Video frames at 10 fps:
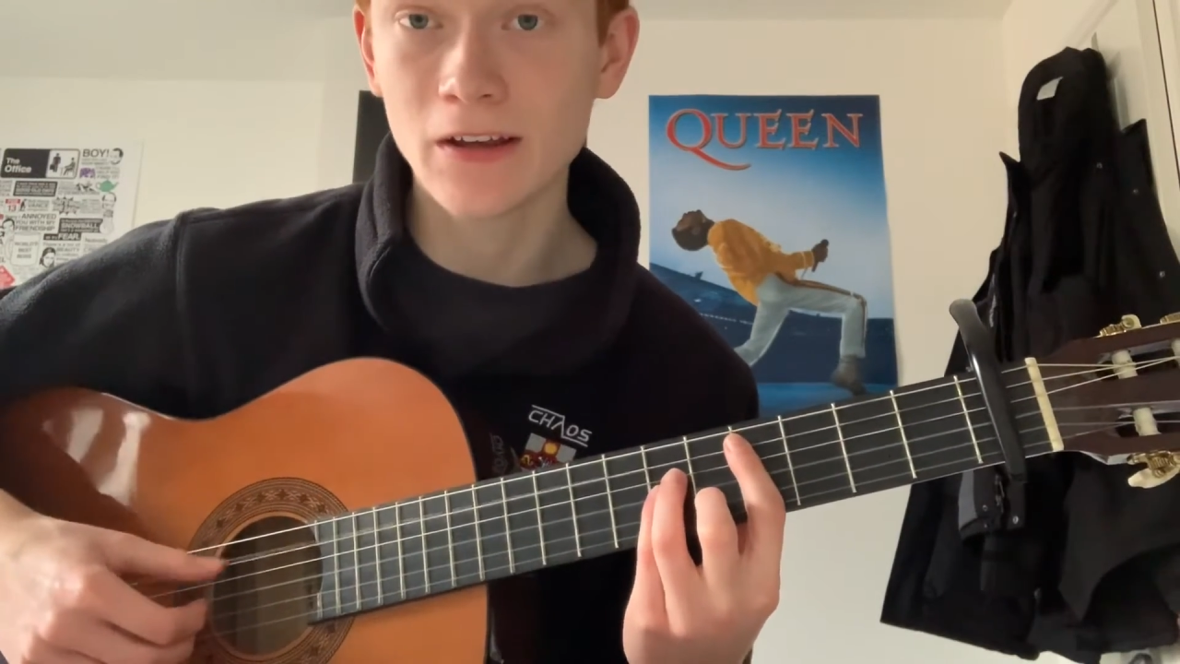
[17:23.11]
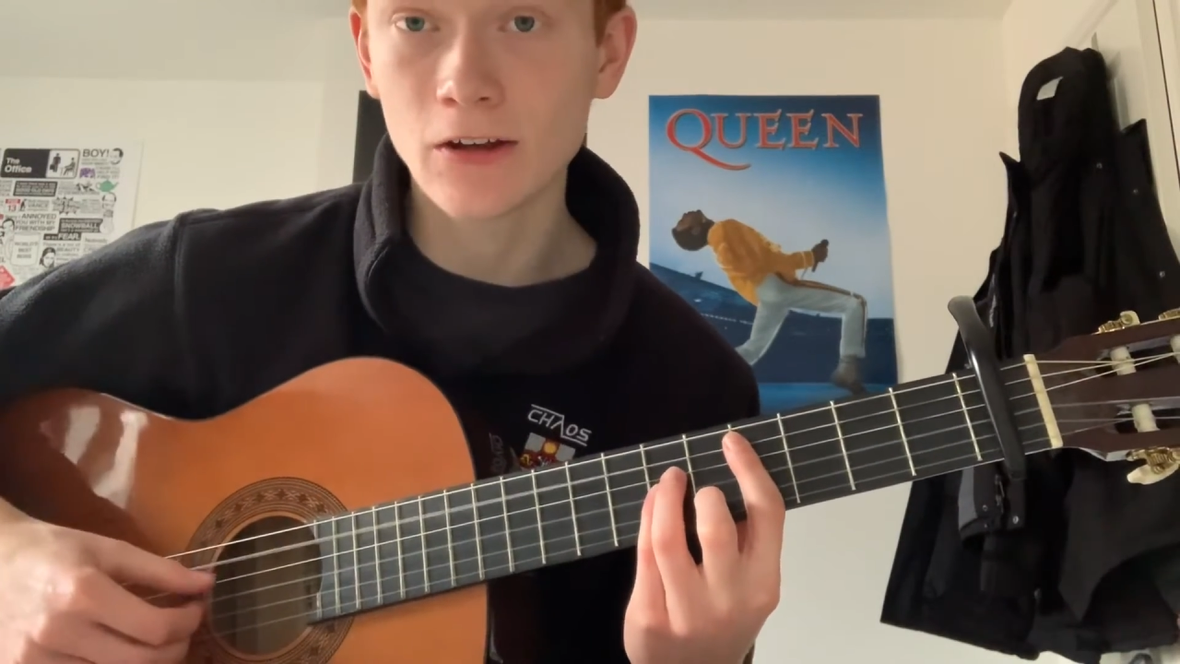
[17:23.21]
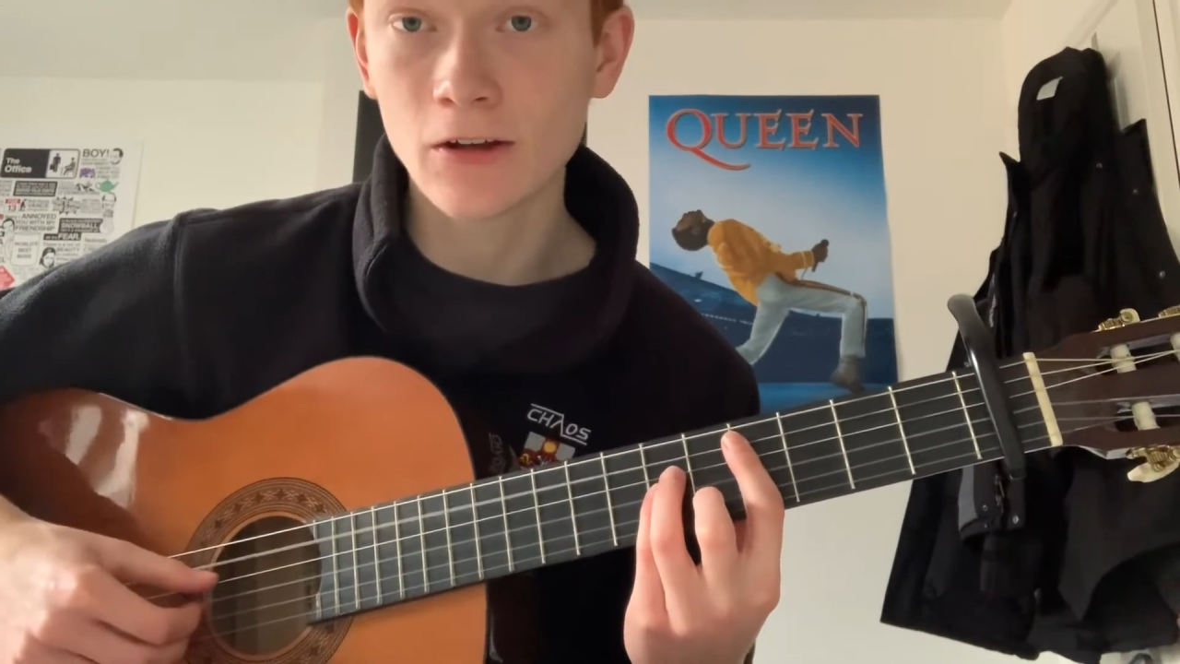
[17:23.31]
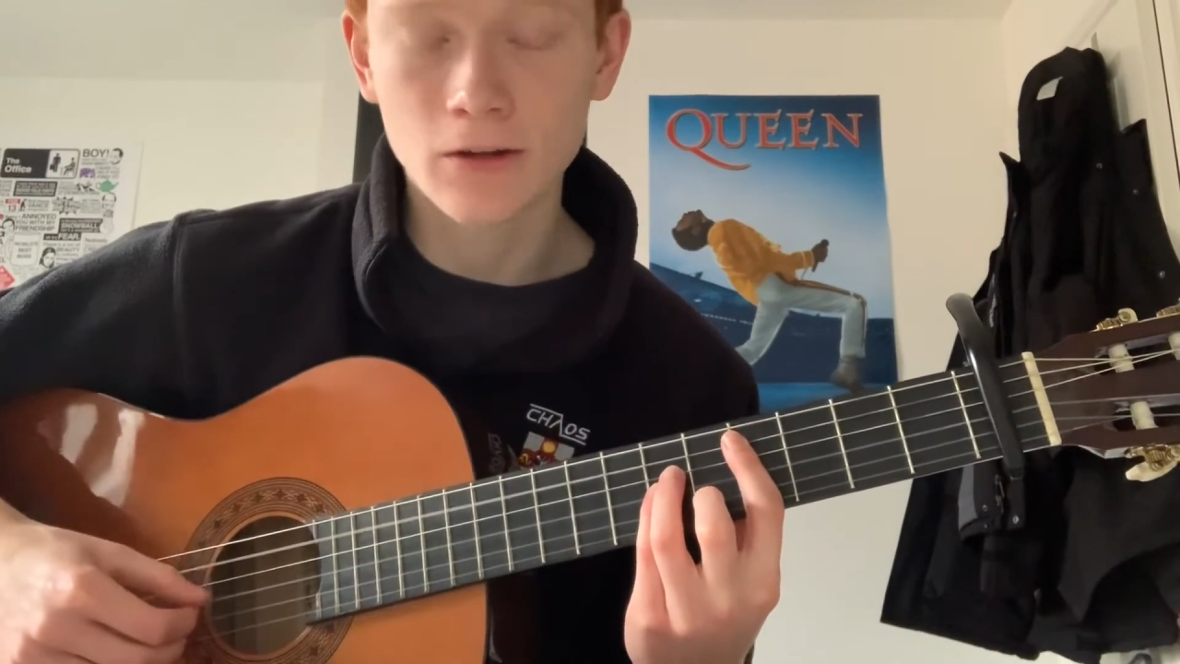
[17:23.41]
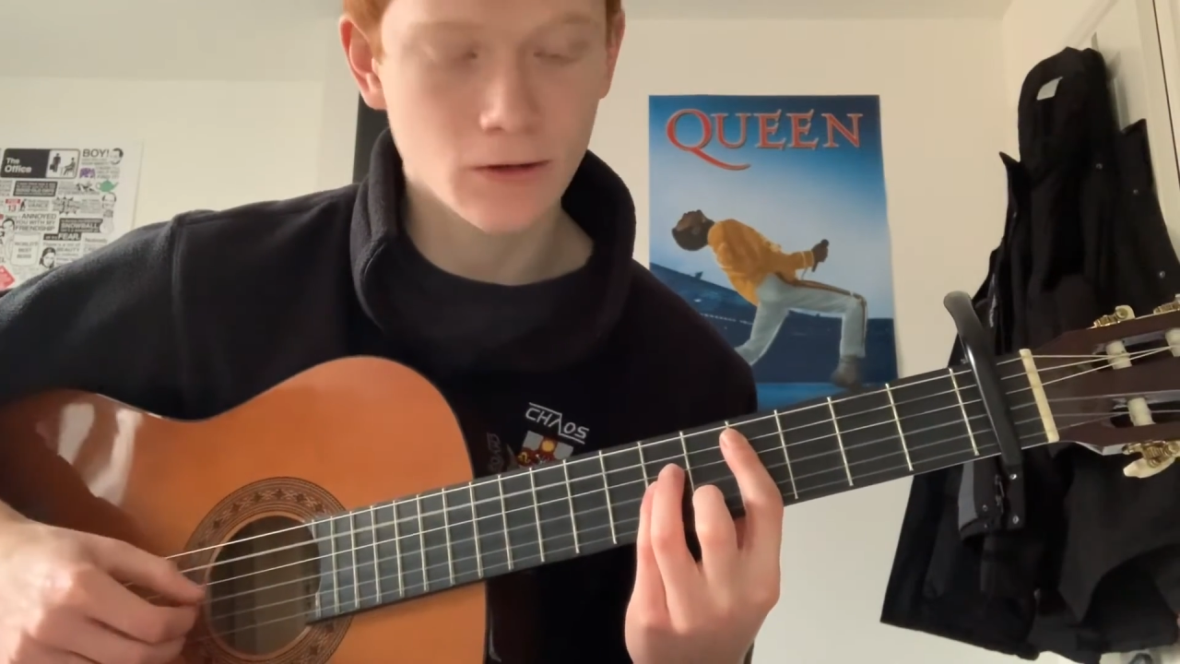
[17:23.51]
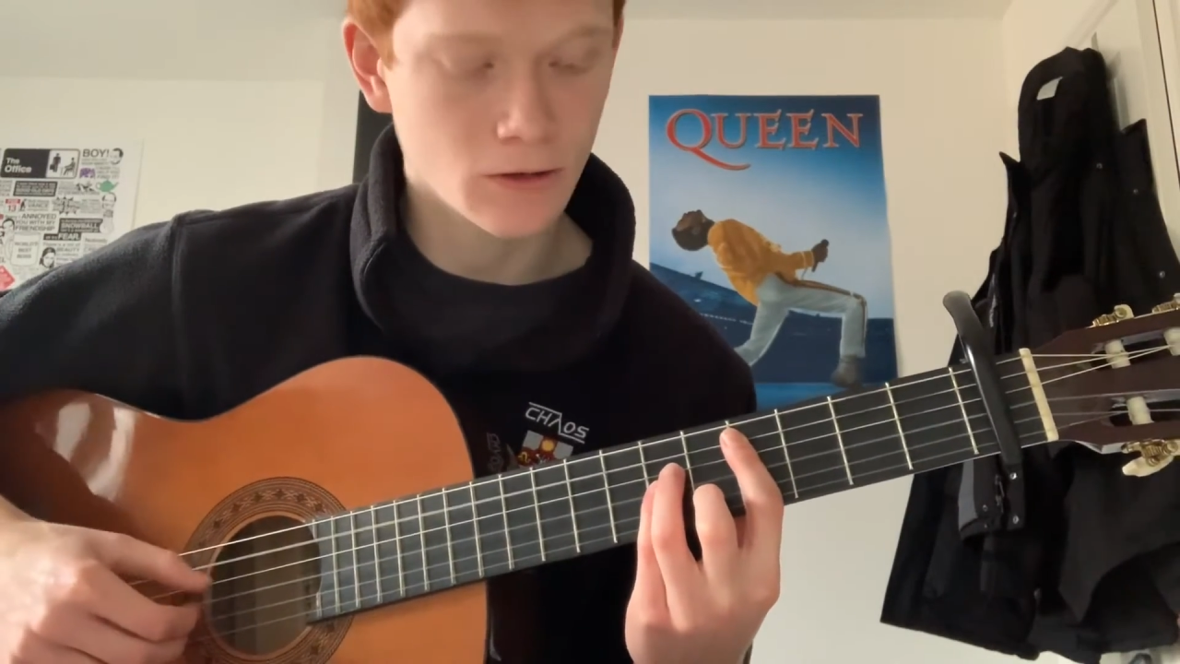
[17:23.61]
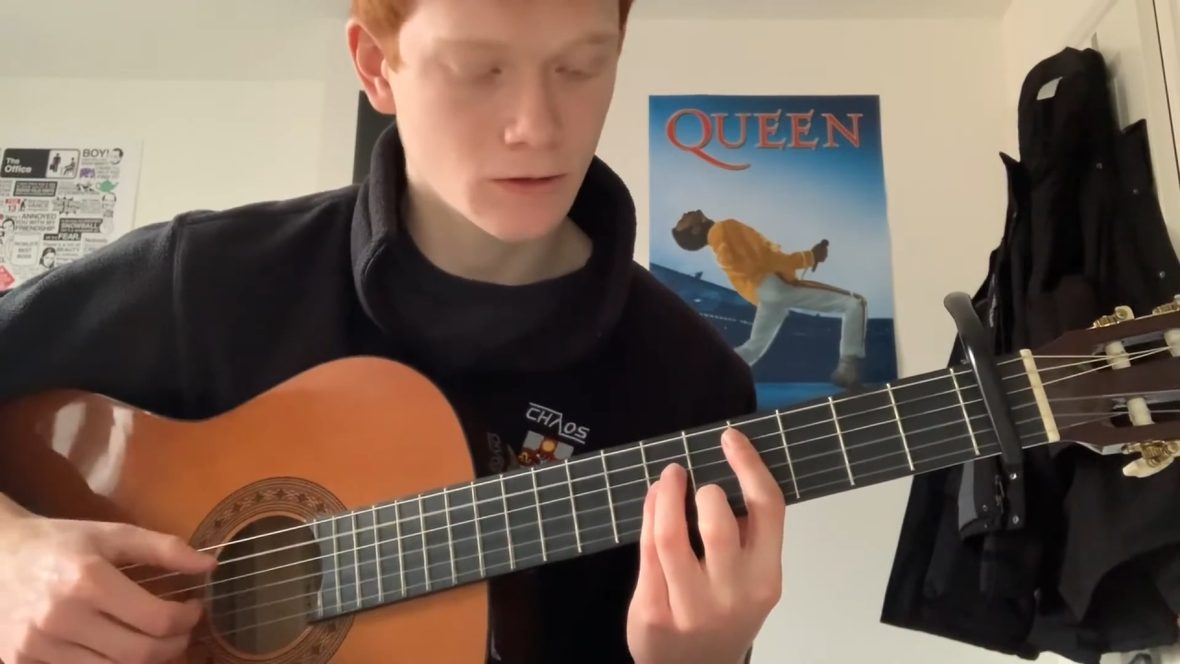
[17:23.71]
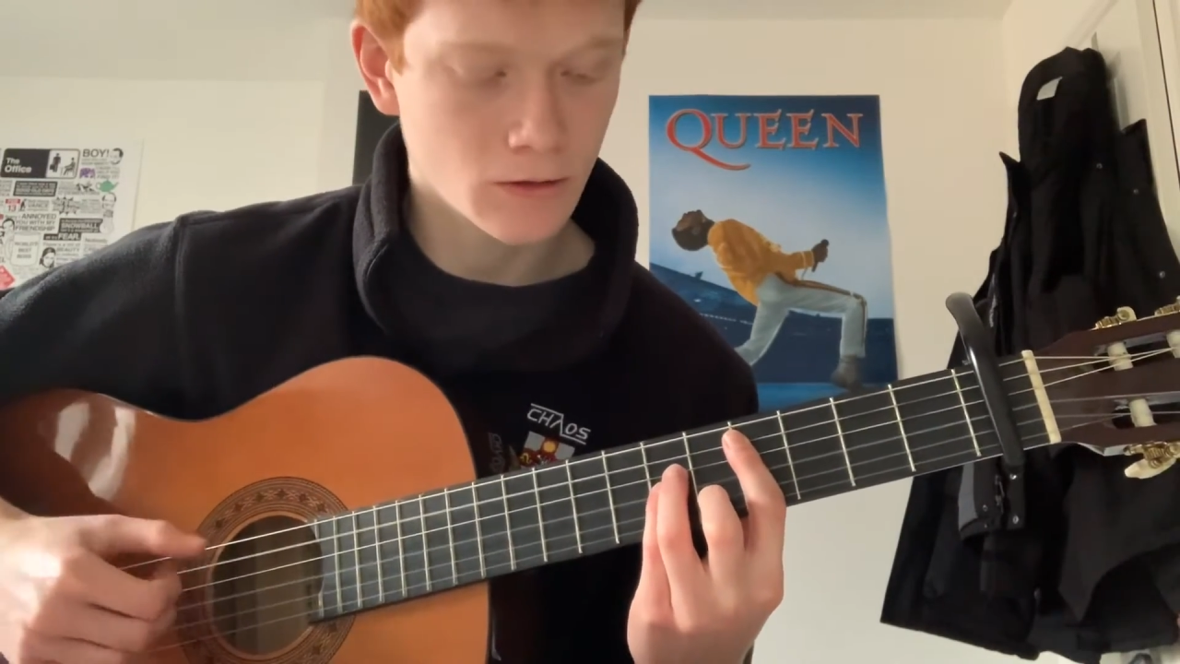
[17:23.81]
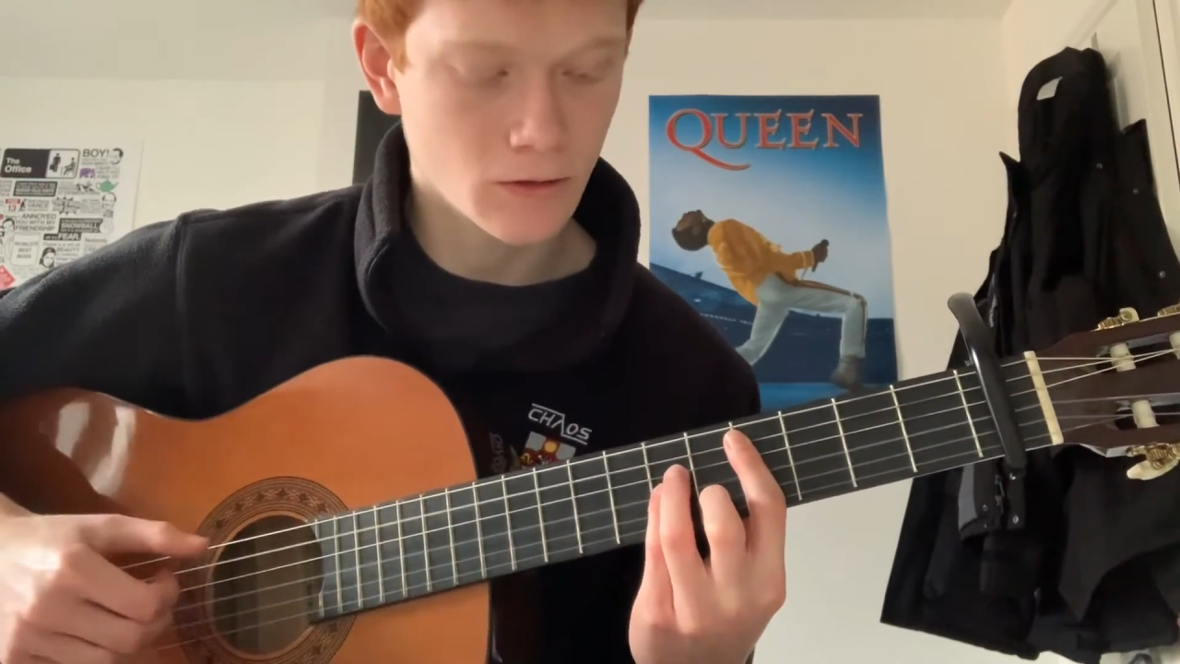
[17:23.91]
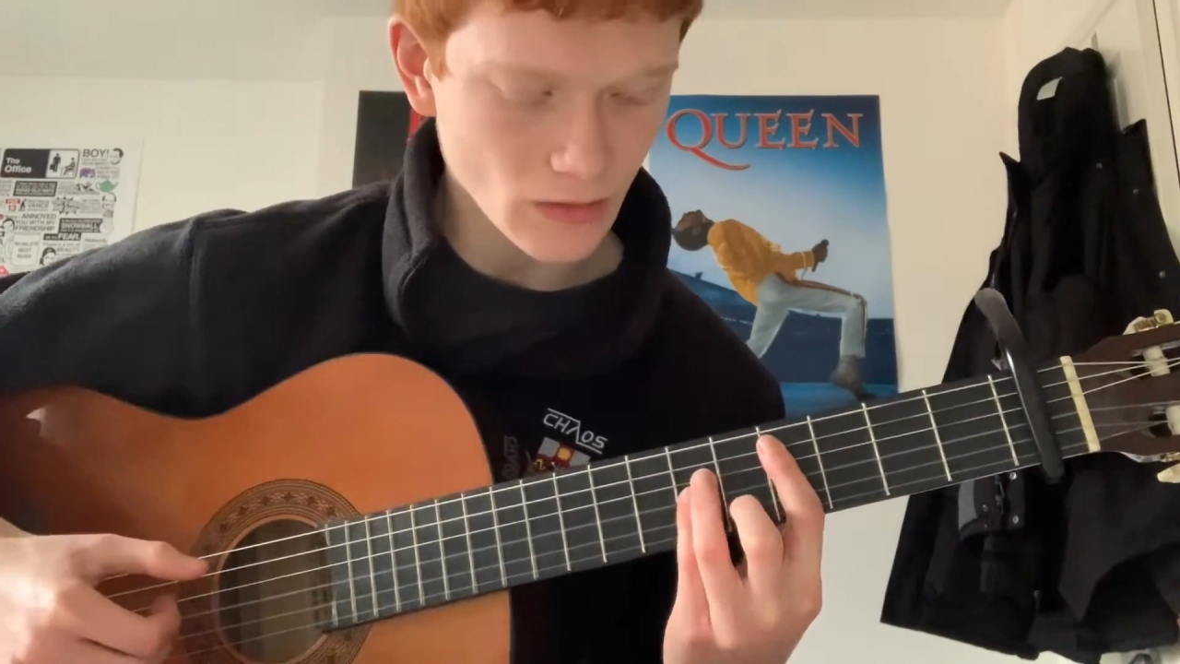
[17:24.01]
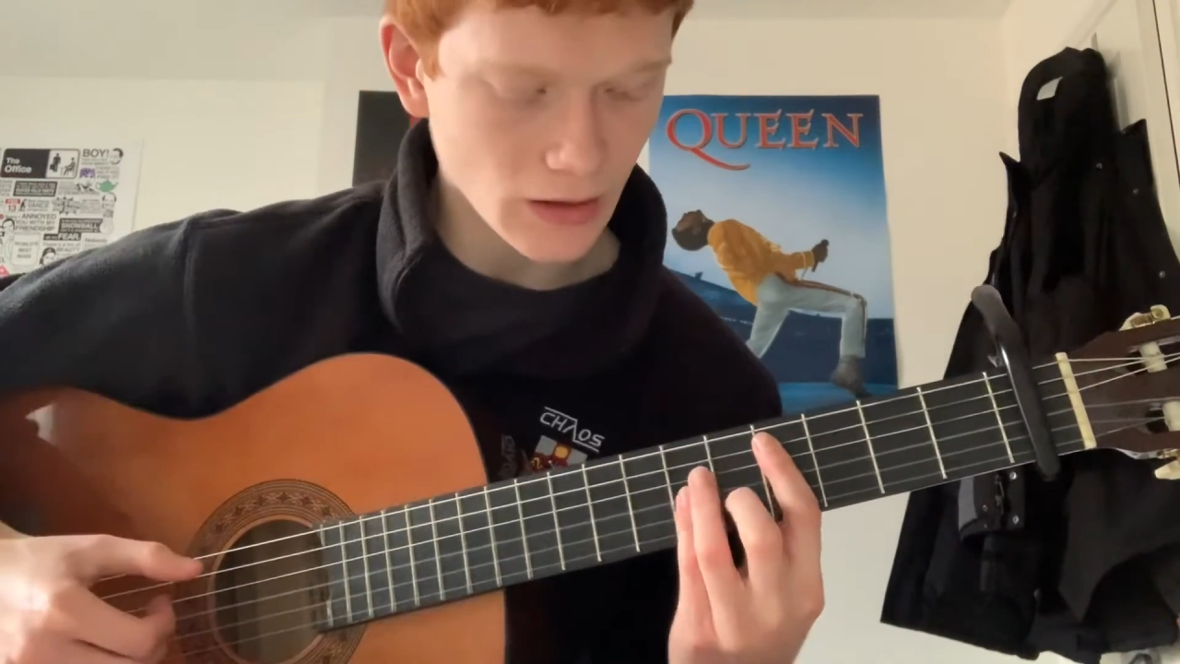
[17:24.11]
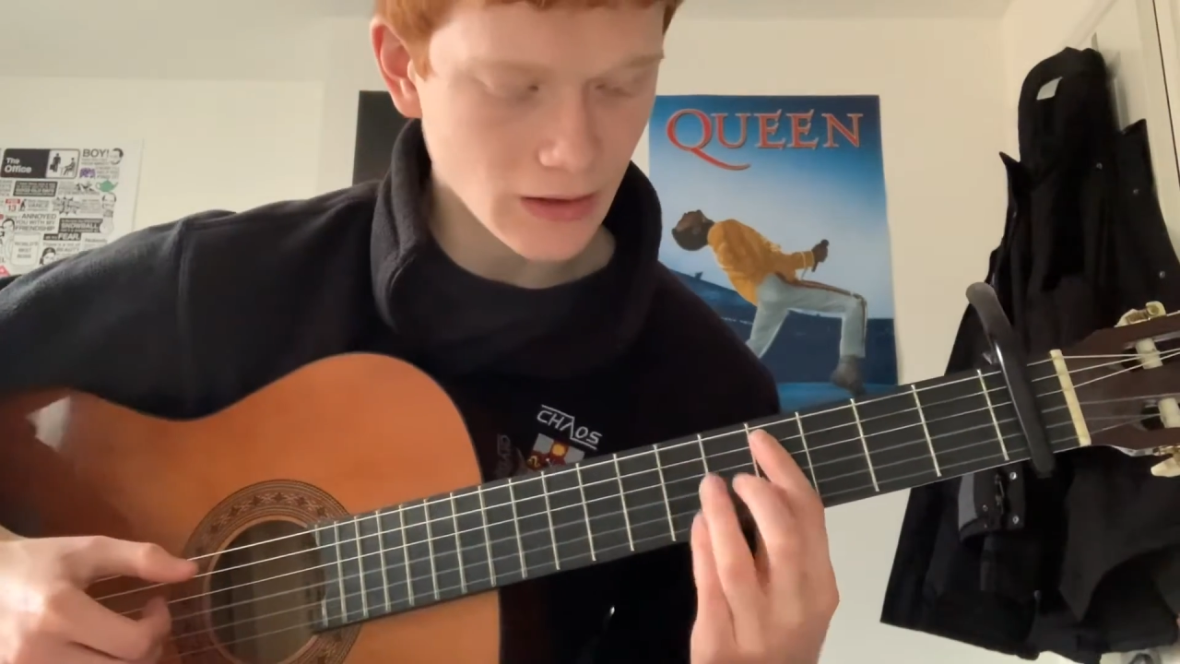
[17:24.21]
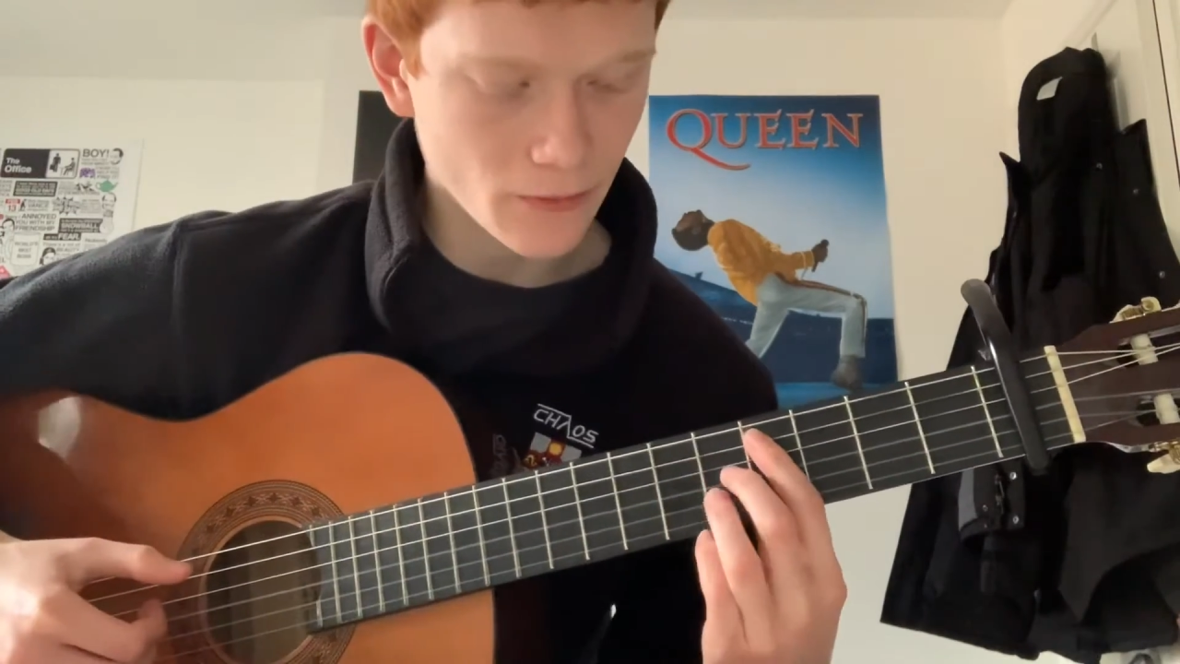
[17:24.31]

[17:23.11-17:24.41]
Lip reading: and